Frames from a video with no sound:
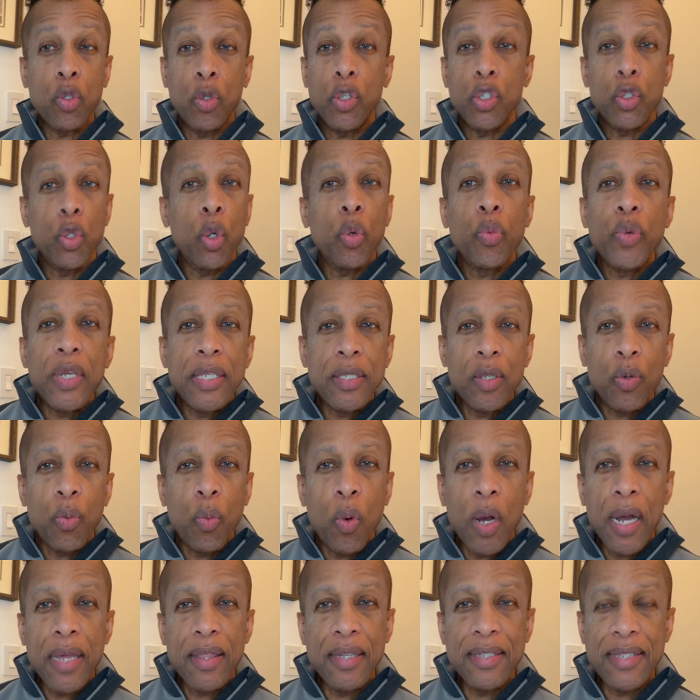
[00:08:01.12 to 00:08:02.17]
So there's no reason
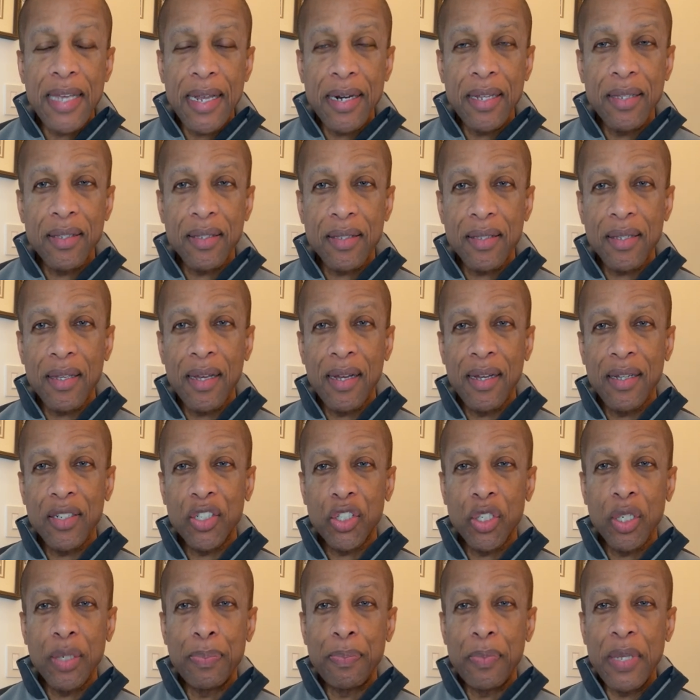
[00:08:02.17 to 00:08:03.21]
why the tenant
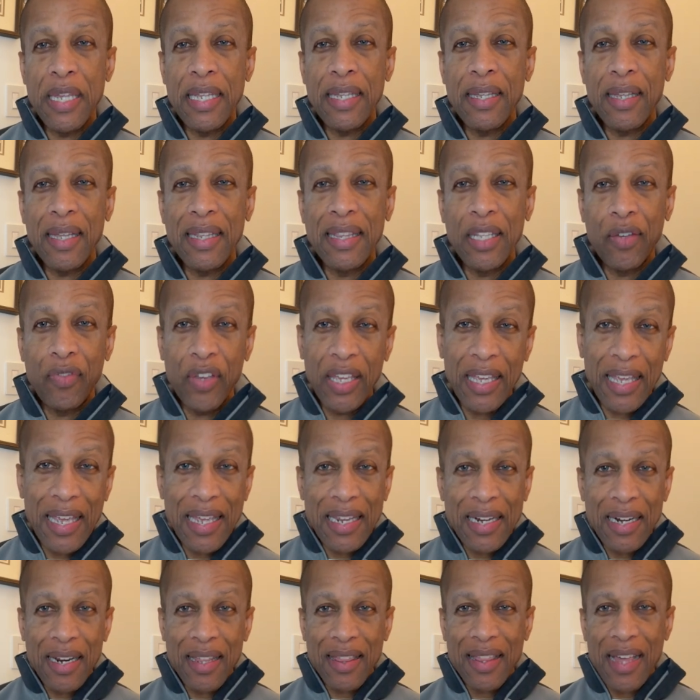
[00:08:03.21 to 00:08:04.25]
should be living
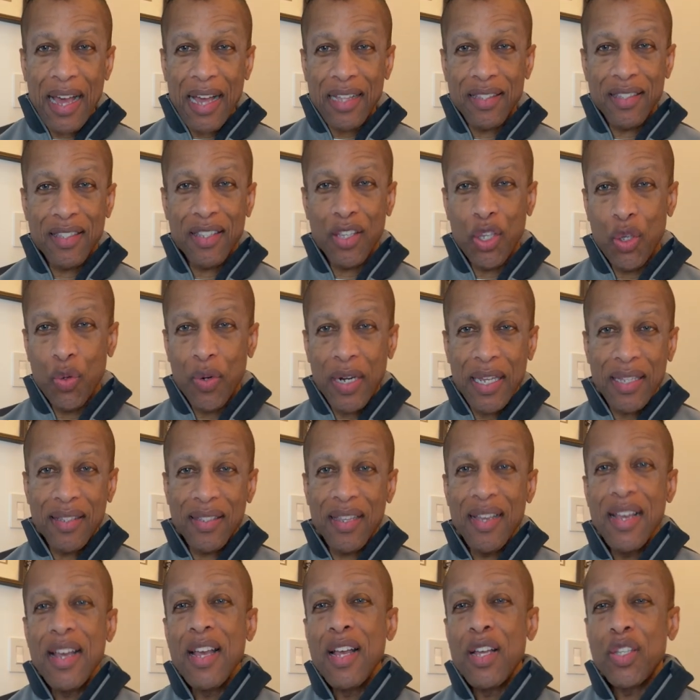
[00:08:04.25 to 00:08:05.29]
in that unit.